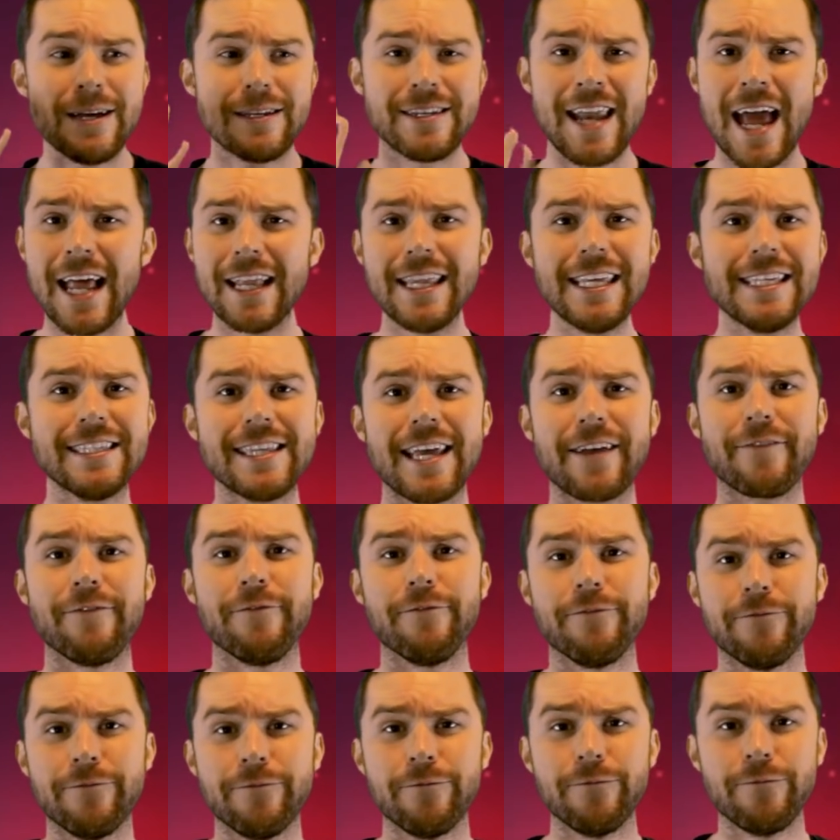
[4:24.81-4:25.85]
Natalie's like
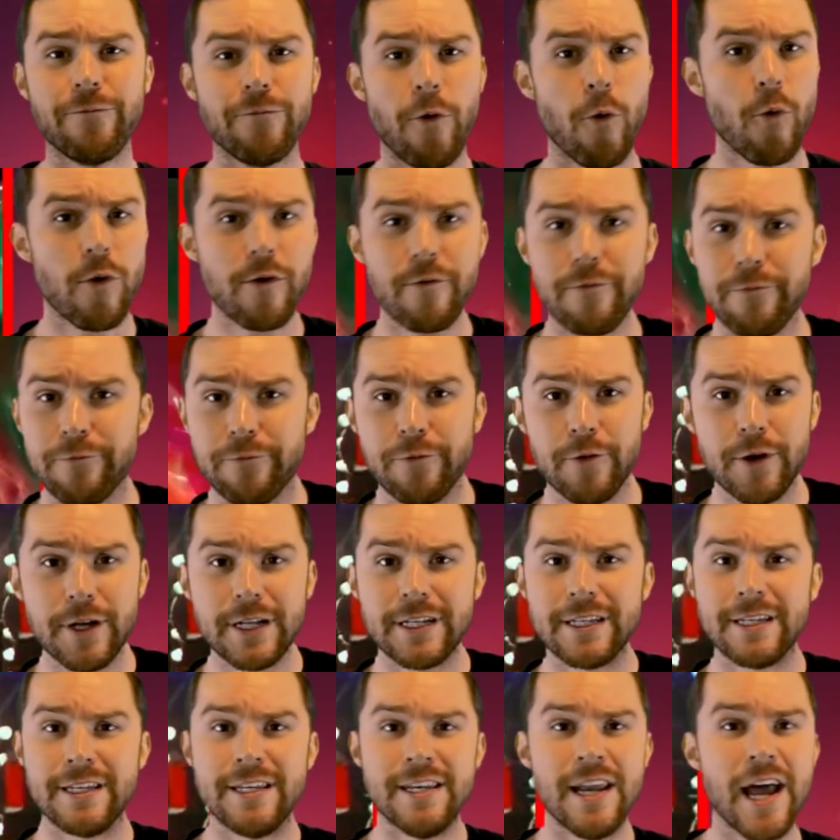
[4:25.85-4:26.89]
4
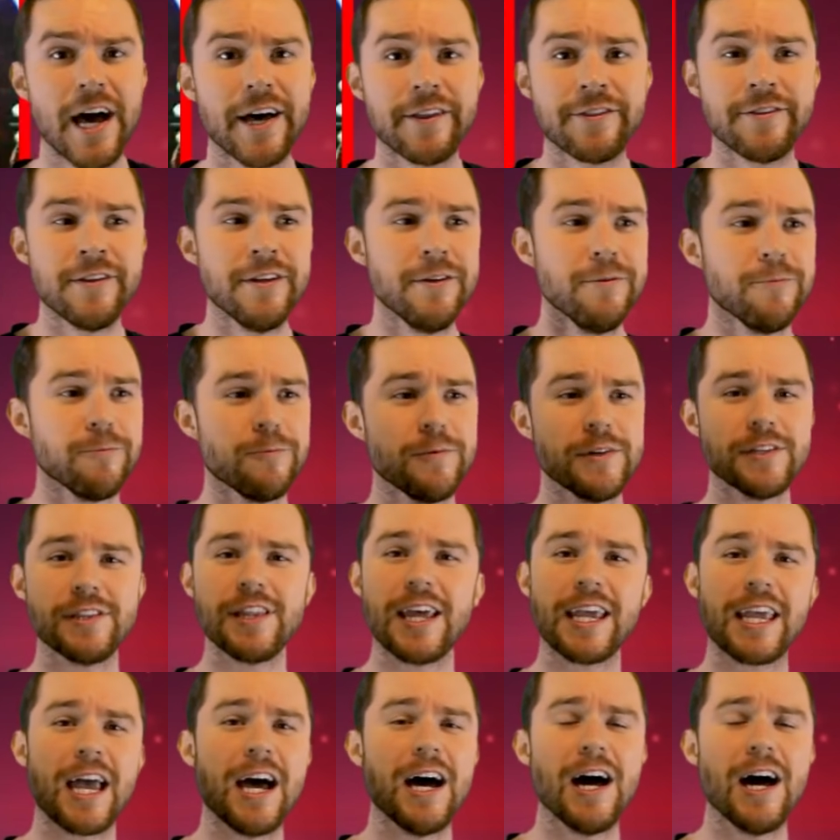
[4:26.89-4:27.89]
foot nothing with like